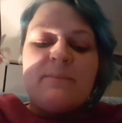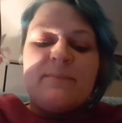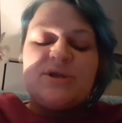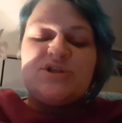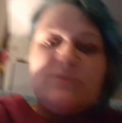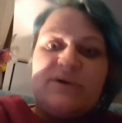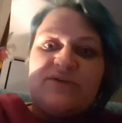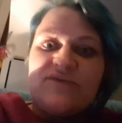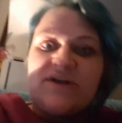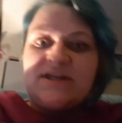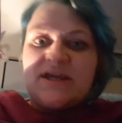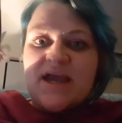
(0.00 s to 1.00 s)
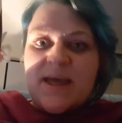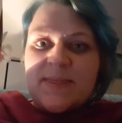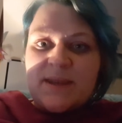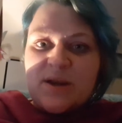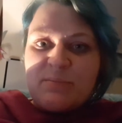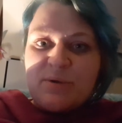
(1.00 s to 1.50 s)
might do a bit of reading,
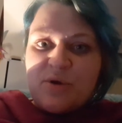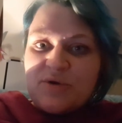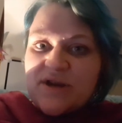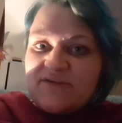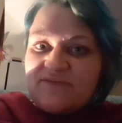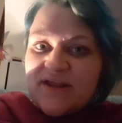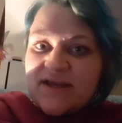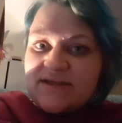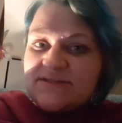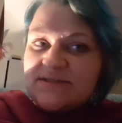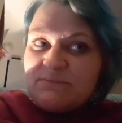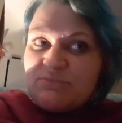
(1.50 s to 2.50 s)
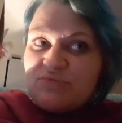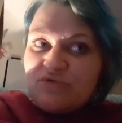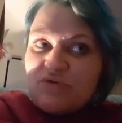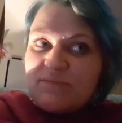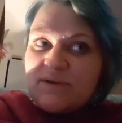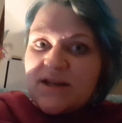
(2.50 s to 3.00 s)
and then I'll put on Netflix and
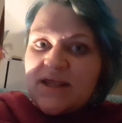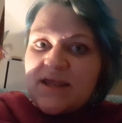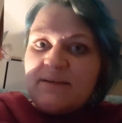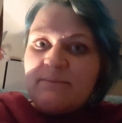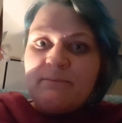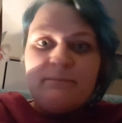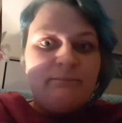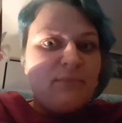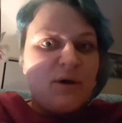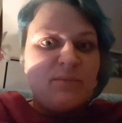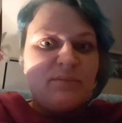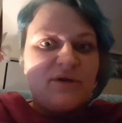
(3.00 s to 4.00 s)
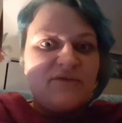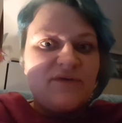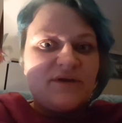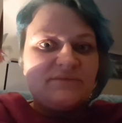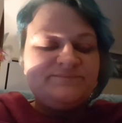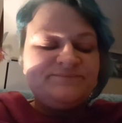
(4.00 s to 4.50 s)
probably pop a
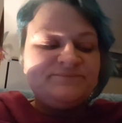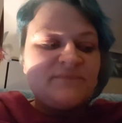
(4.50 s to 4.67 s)
movie on,